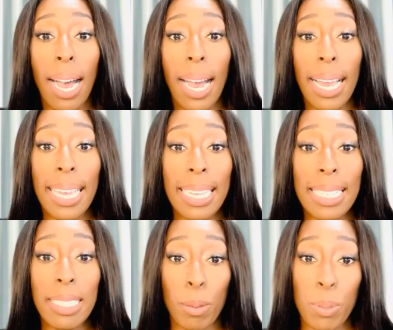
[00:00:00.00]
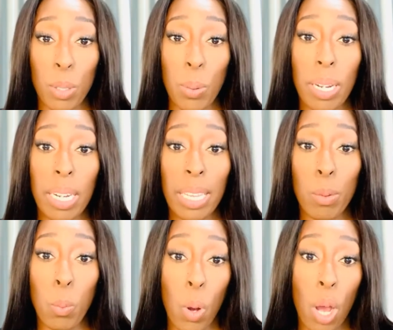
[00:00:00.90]
he subsequently
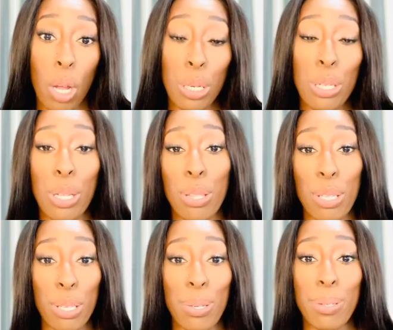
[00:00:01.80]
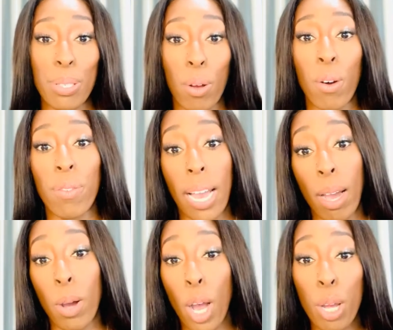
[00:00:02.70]
won the use of
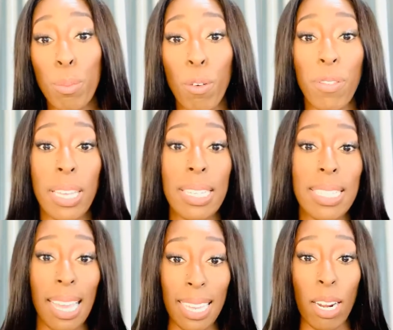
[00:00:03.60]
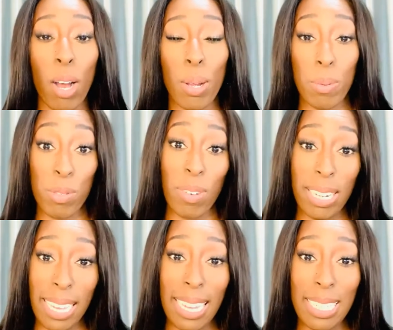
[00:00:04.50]
our home office and I was
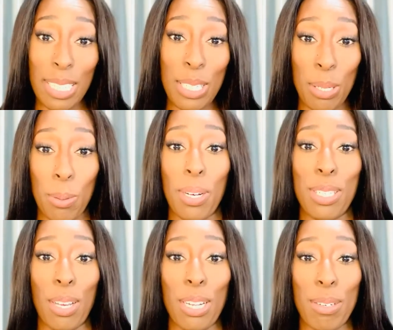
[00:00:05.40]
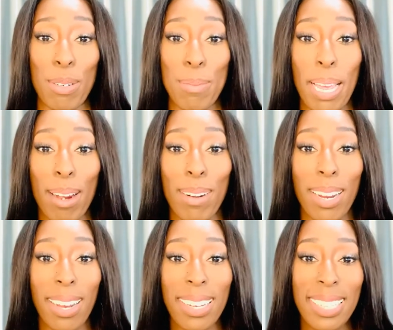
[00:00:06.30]
relegated to our dining room area.